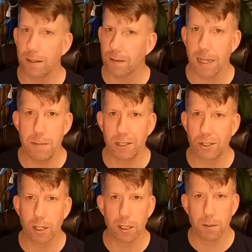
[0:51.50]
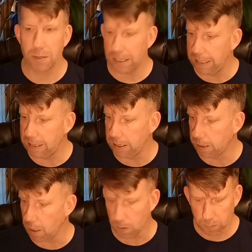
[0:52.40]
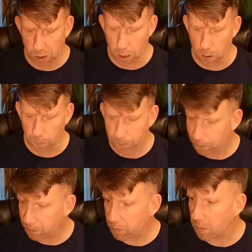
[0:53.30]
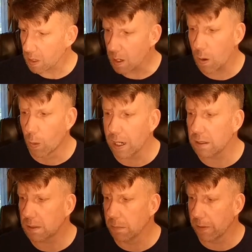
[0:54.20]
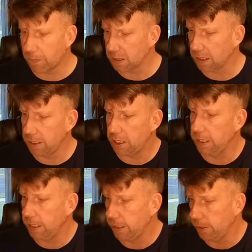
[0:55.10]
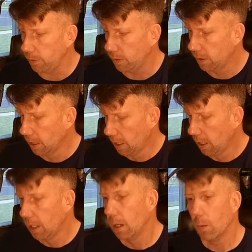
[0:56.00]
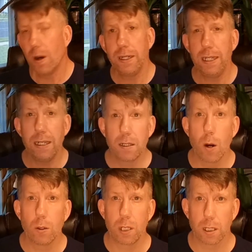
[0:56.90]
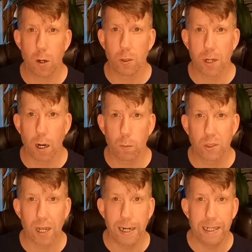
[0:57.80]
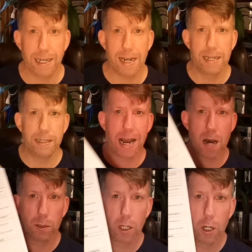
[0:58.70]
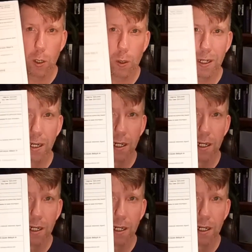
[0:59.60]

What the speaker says: layman's terms, easy to go. So, what are some of the first things you need to do? Well, you need to go to the Coast Guard site and download